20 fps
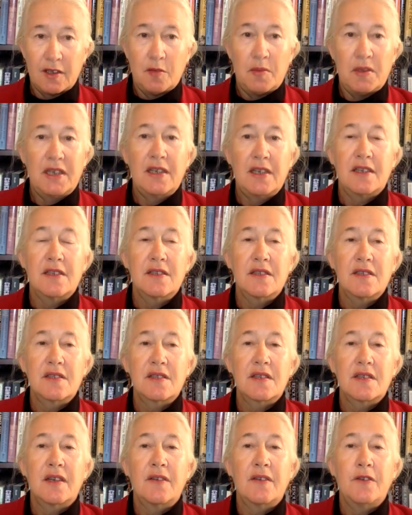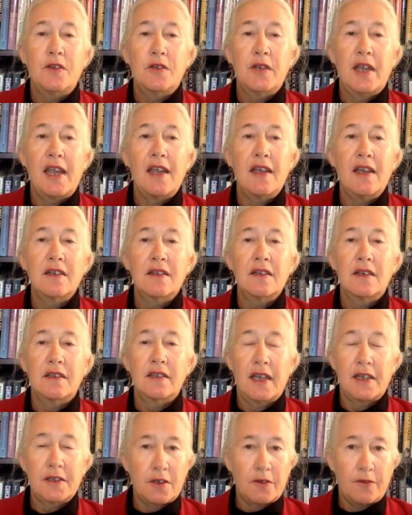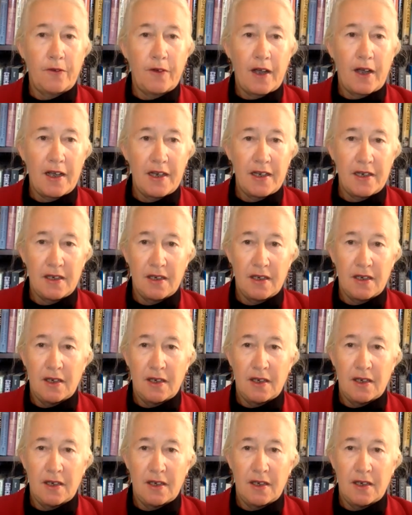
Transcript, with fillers: because if you can't electrify